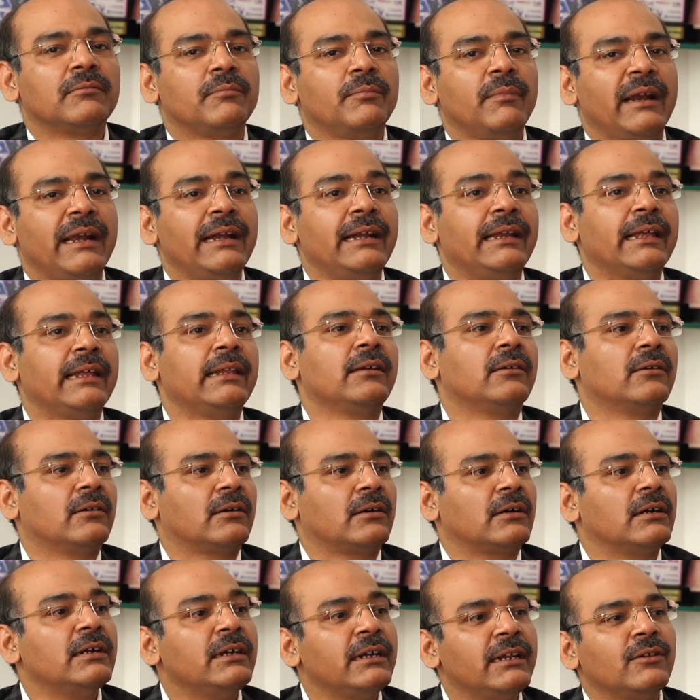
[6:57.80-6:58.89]
maintaining a
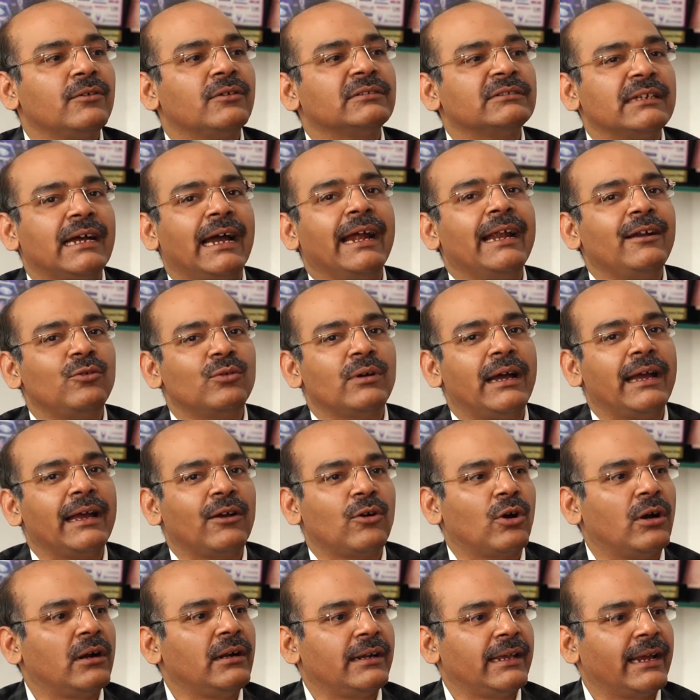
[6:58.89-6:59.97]
continuous eye-to-eye
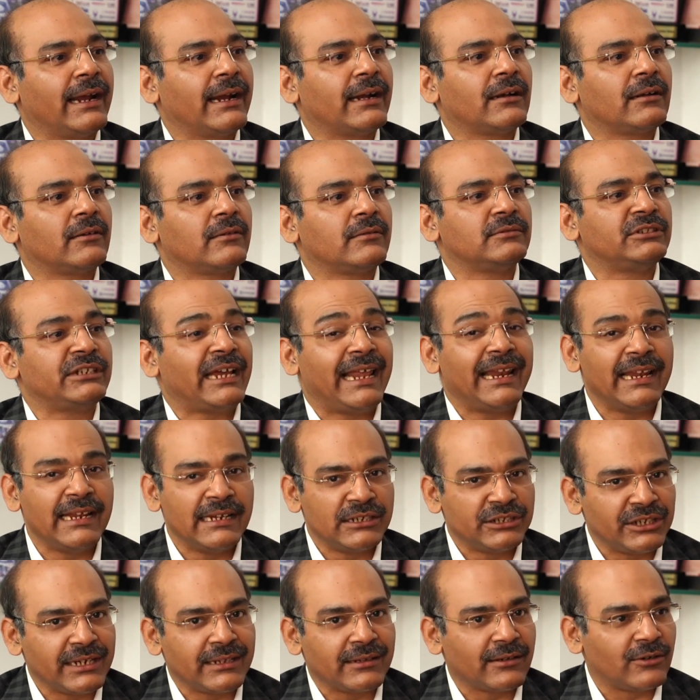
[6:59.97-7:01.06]
contact,
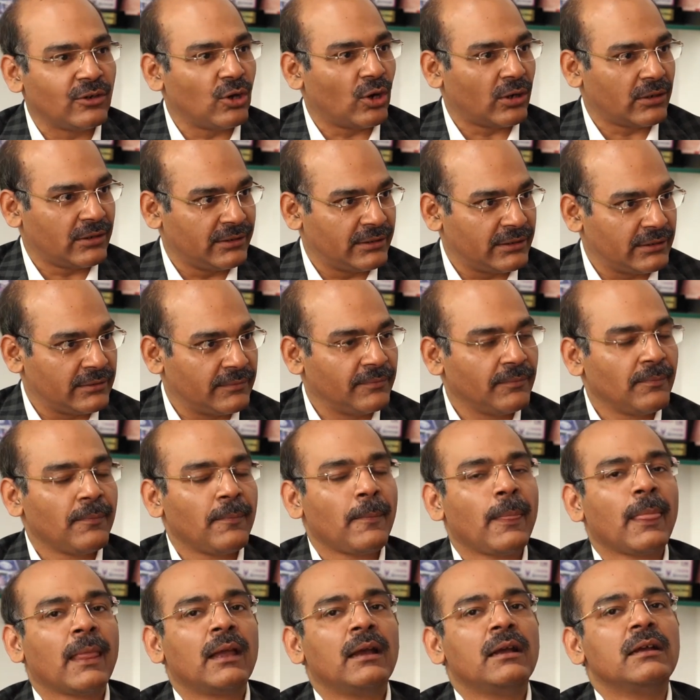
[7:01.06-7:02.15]
challenging the doctor,
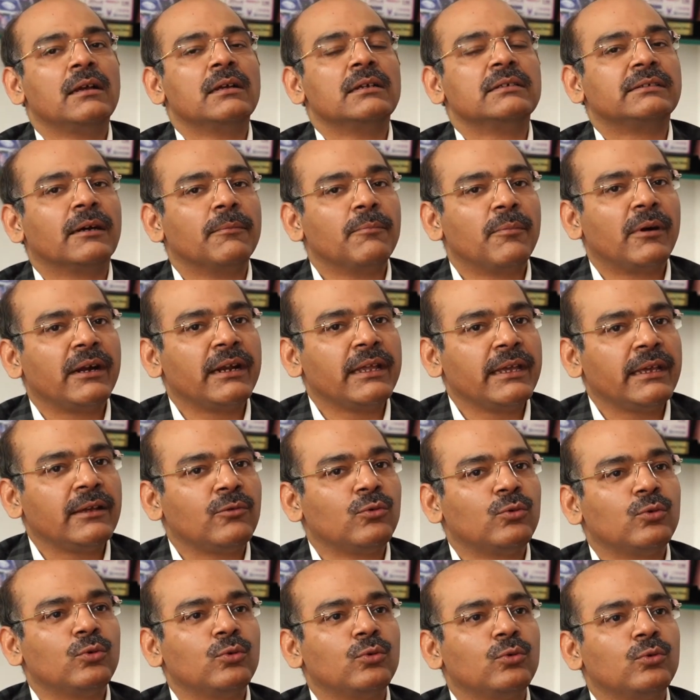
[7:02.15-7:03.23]
somebody
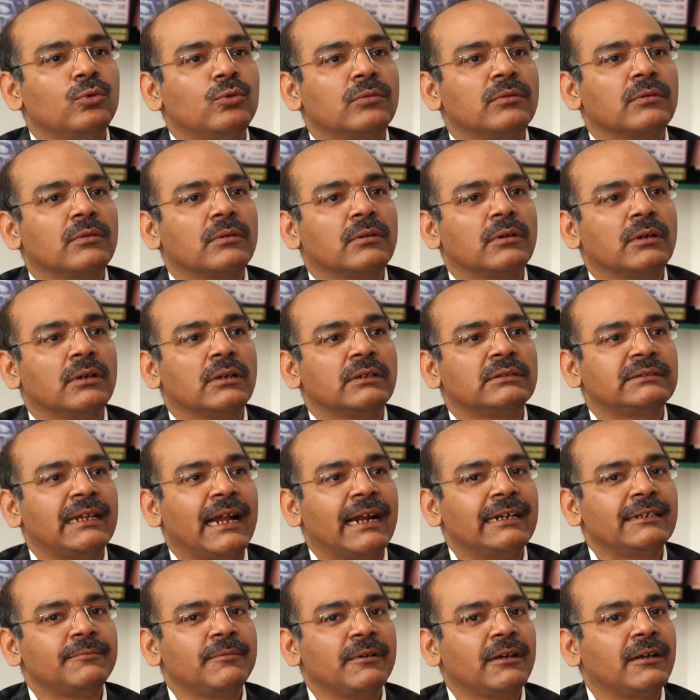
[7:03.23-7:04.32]
who
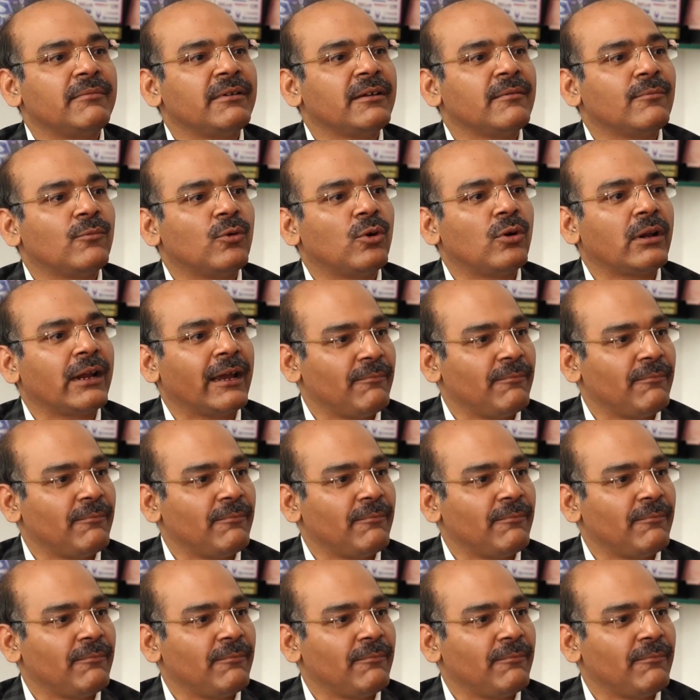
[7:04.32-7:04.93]
starts becoming more